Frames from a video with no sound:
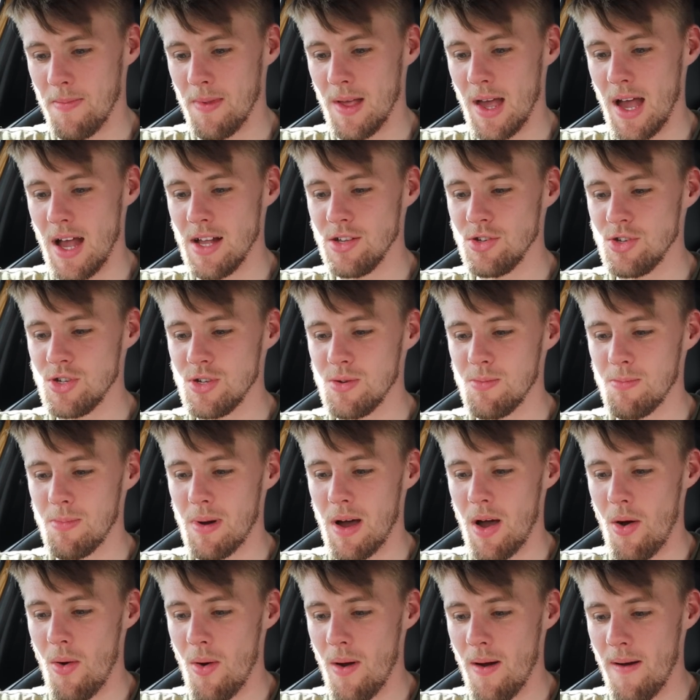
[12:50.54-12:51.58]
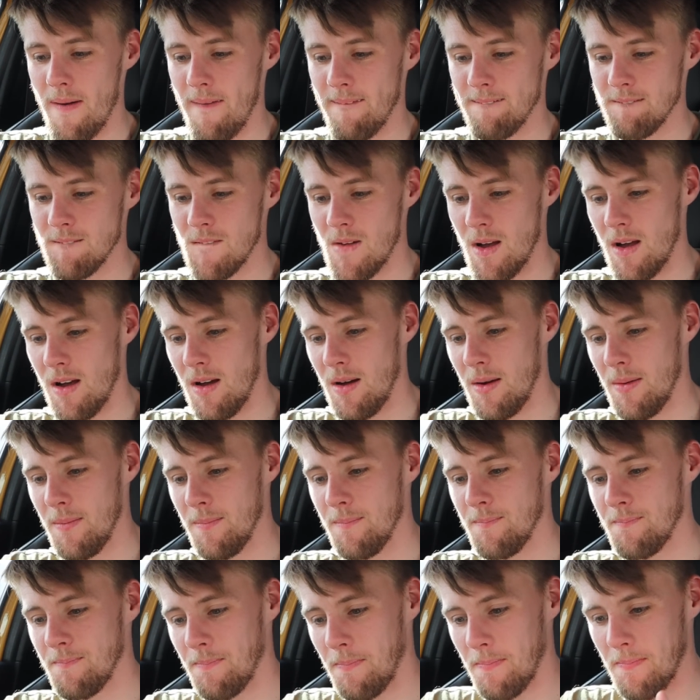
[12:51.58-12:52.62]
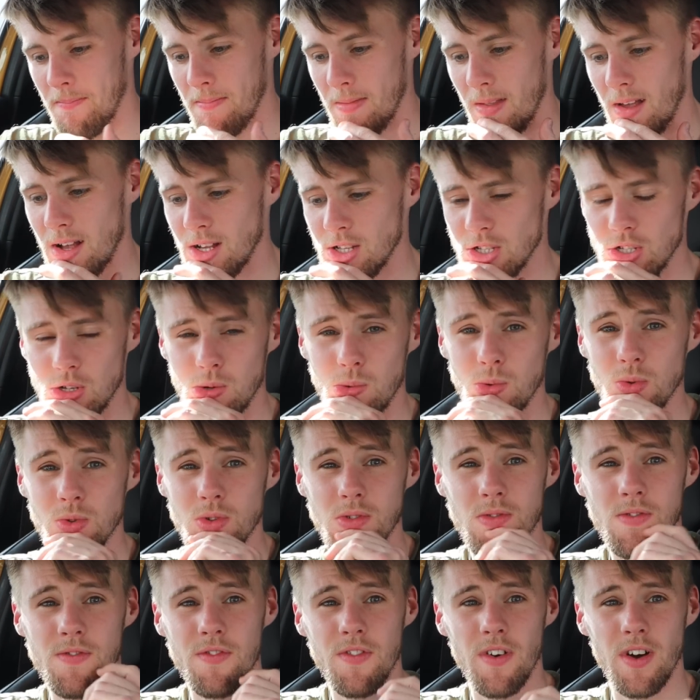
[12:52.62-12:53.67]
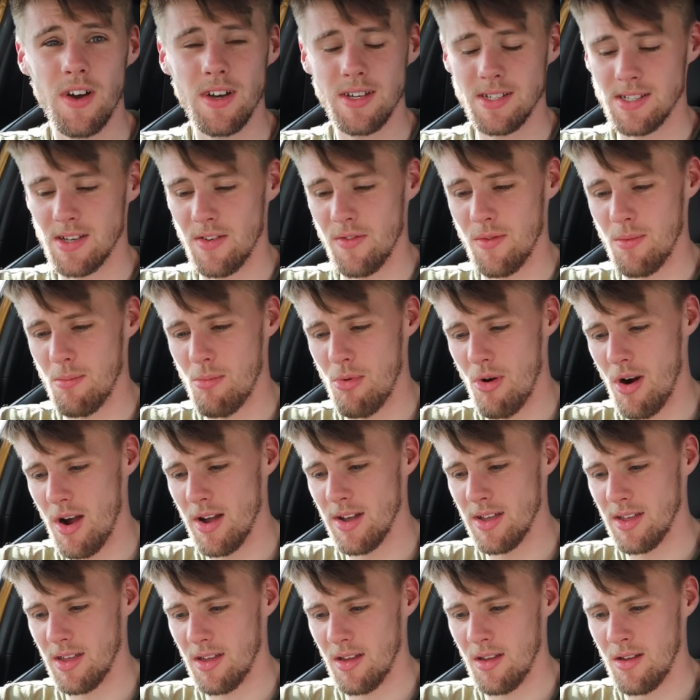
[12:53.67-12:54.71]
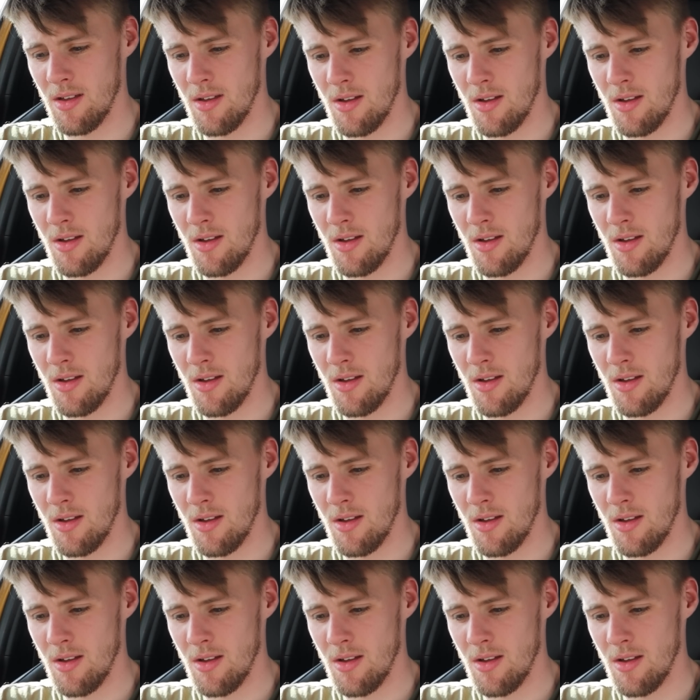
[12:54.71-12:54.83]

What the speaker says: Engine power, 237 brake